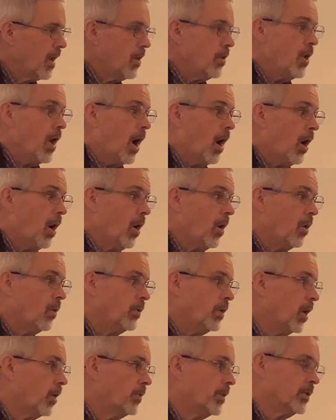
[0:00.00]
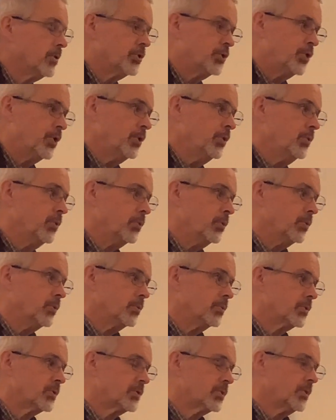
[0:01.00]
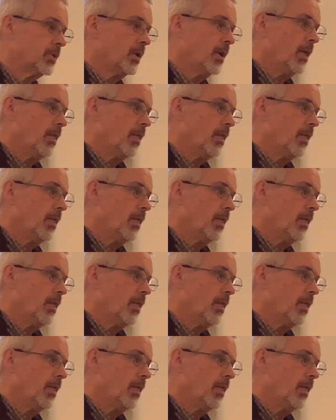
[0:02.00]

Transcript: No, no, they're Jews.